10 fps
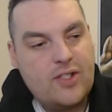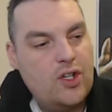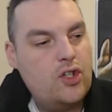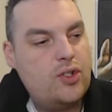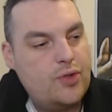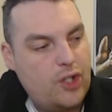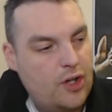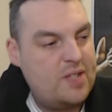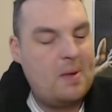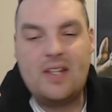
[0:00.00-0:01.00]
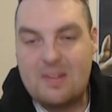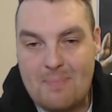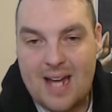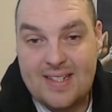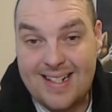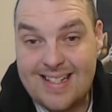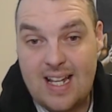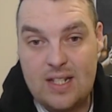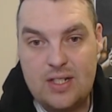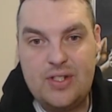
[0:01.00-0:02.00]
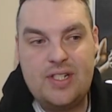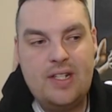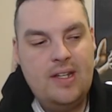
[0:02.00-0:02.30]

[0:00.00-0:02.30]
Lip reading: socials talked about demanding standards.